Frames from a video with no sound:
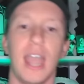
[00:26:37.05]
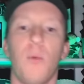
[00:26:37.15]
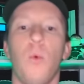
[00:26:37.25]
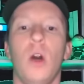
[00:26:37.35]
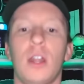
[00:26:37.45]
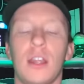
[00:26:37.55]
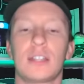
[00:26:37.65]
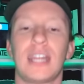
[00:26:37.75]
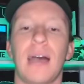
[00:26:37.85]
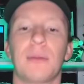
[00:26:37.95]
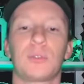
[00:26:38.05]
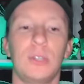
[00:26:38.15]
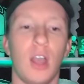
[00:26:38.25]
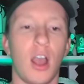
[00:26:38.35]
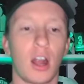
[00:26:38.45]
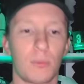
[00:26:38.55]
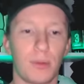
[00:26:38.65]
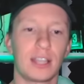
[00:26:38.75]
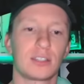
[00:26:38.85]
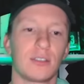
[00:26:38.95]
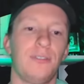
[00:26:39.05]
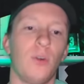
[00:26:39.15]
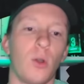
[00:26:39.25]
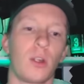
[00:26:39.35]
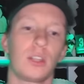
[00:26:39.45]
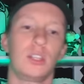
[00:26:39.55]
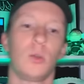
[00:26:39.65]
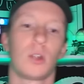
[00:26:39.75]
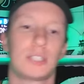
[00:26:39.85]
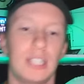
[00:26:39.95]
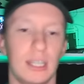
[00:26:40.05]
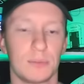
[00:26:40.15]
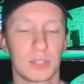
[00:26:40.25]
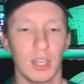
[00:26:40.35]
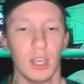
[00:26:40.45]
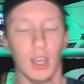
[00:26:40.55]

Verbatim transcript: And what are your top three heartbreaks for your teams?